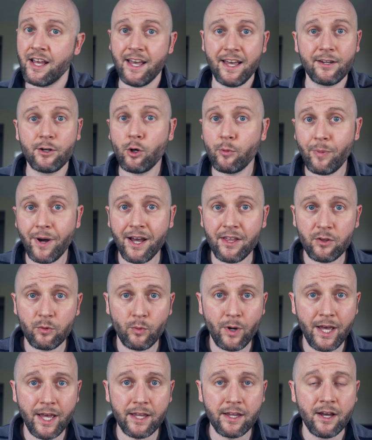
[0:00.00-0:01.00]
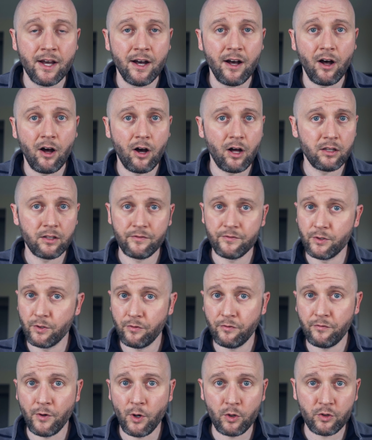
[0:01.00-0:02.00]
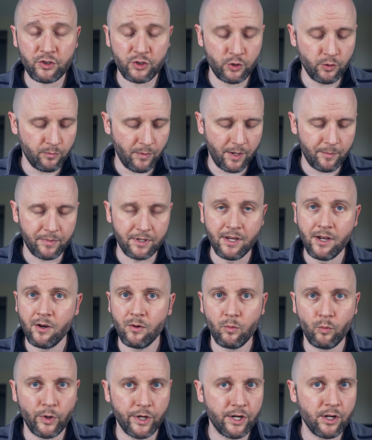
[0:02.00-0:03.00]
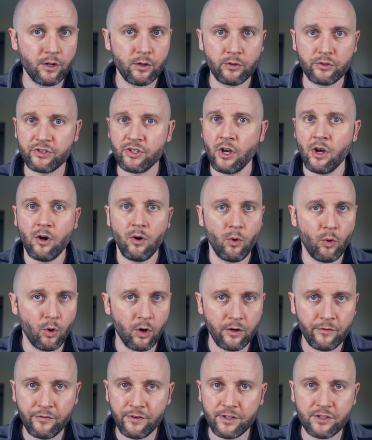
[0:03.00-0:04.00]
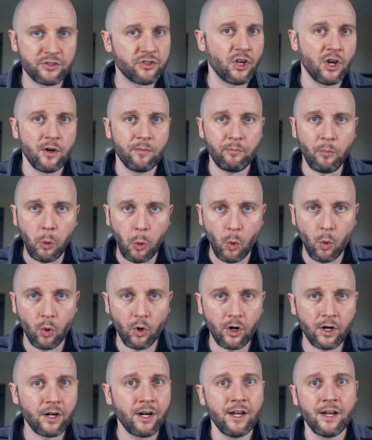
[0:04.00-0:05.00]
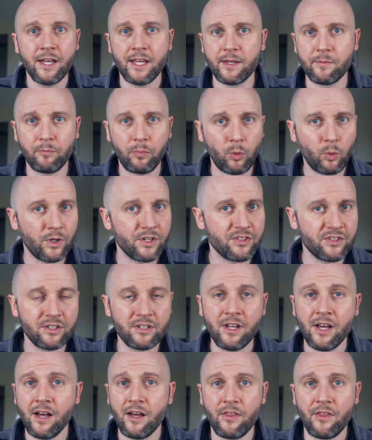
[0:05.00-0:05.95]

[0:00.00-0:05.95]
And oh, by the way, all of you folks who might be widows, orphans, poor, in prison,